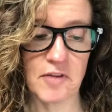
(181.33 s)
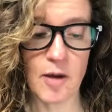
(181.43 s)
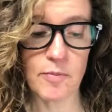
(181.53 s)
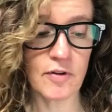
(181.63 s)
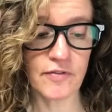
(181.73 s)

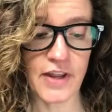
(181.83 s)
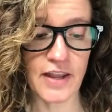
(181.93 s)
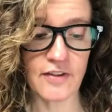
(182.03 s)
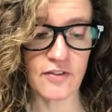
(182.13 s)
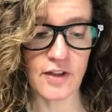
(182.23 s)
couple of
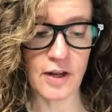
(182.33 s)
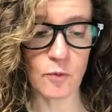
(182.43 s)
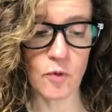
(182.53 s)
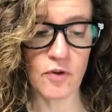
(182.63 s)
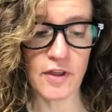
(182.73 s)
days that I
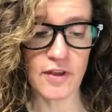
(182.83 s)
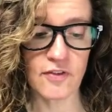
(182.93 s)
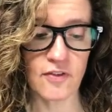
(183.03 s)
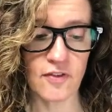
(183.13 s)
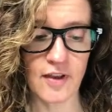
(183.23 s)
wore
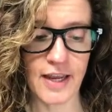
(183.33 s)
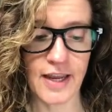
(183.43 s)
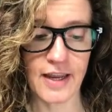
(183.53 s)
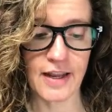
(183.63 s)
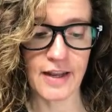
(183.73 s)
this,
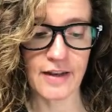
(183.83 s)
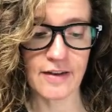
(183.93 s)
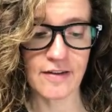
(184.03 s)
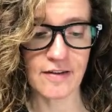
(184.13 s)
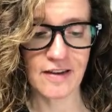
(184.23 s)
and